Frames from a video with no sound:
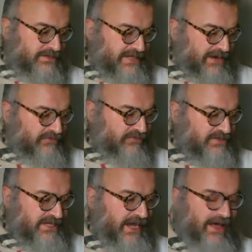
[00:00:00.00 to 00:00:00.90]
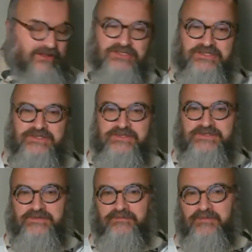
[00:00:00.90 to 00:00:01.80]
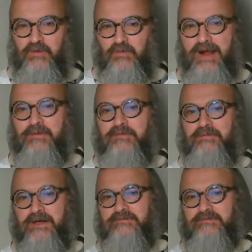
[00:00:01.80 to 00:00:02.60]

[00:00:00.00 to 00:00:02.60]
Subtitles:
Stanford psychologist Robert